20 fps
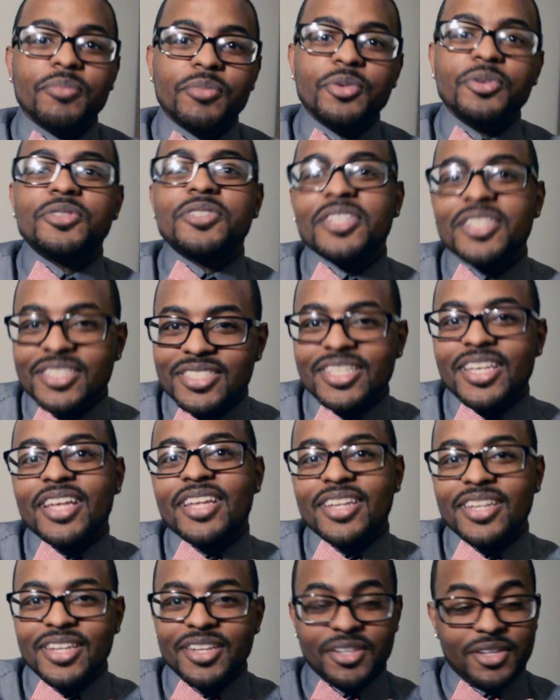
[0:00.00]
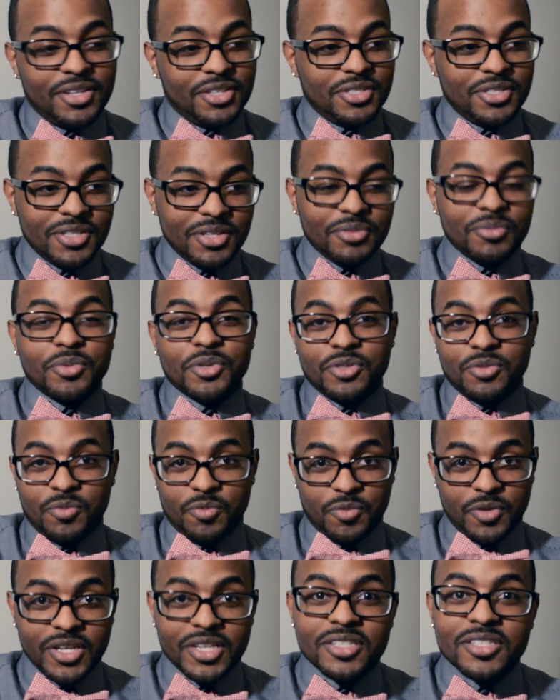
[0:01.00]
Mooski said that the shit was
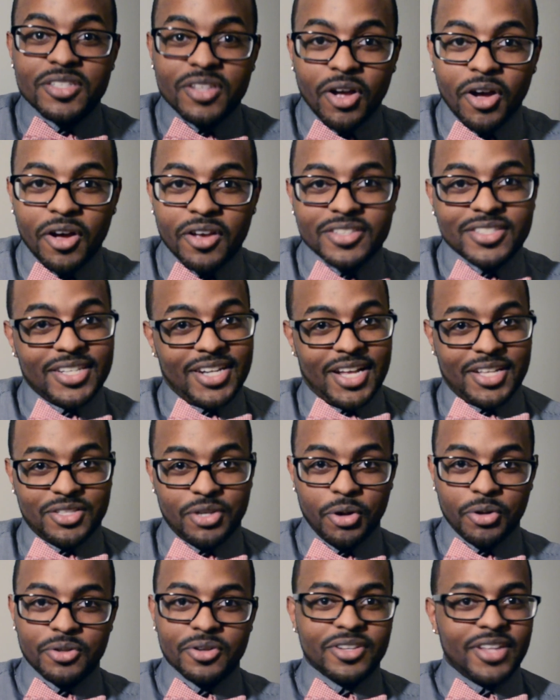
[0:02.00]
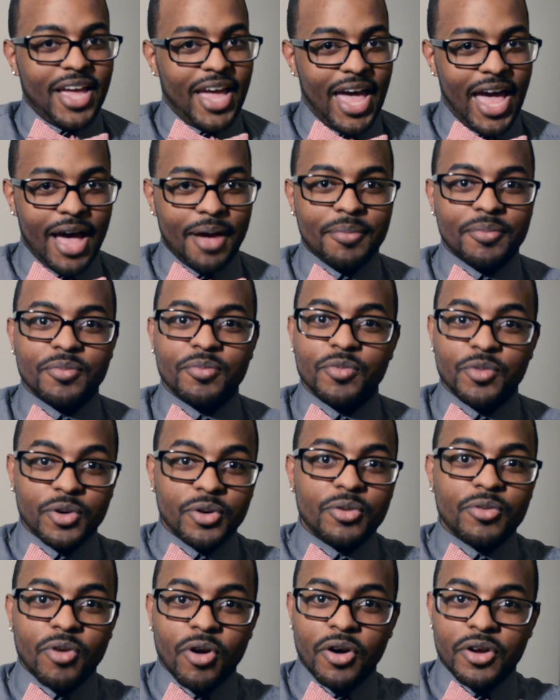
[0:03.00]
weak sauce, and I told her the album
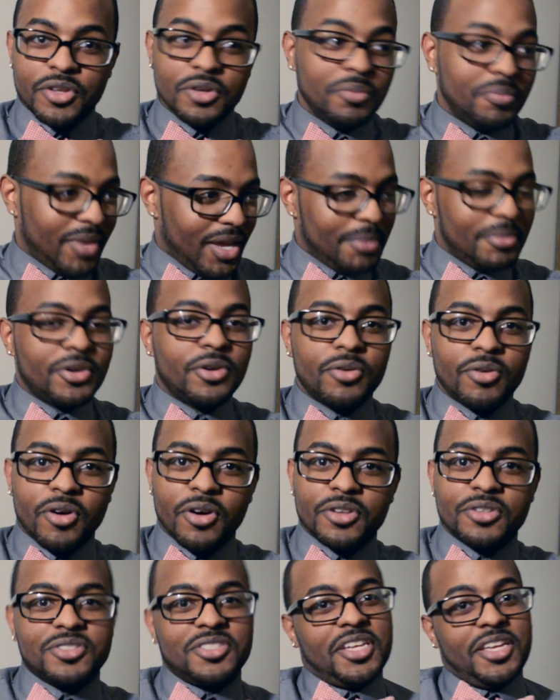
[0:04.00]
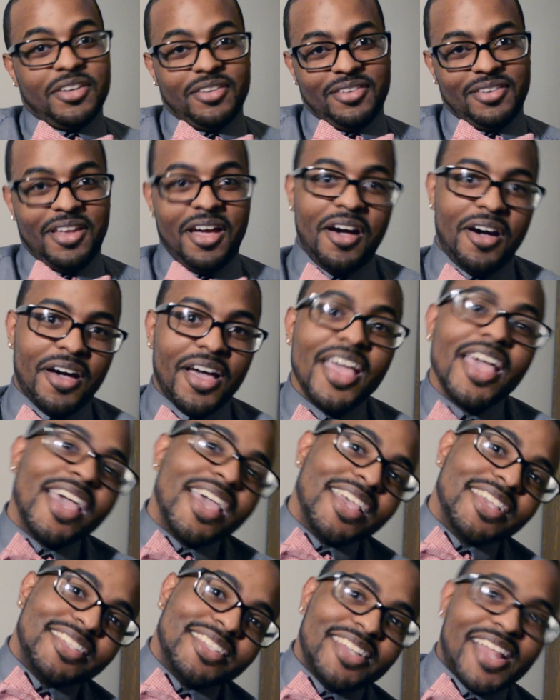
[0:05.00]
will grow on you, maybe it'll grow on you. said, nah,
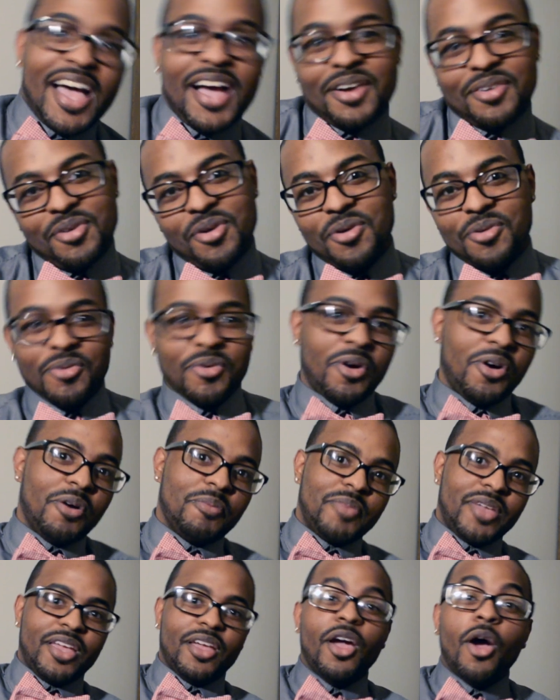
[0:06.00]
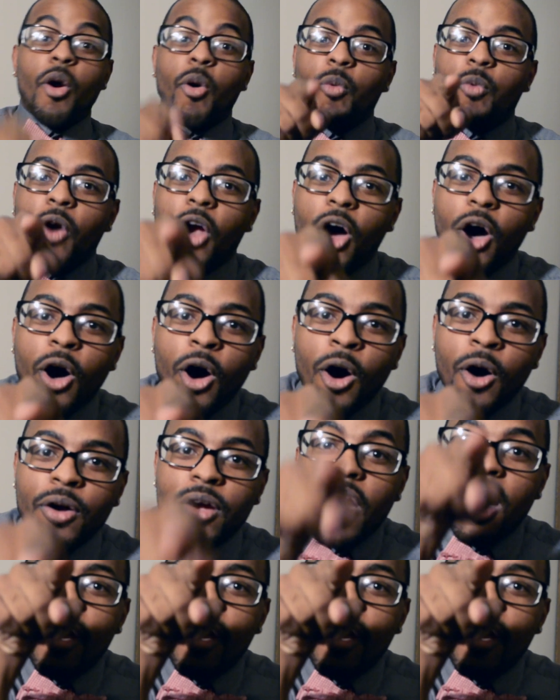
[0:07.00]
it's not gonna grow on me. Wrong,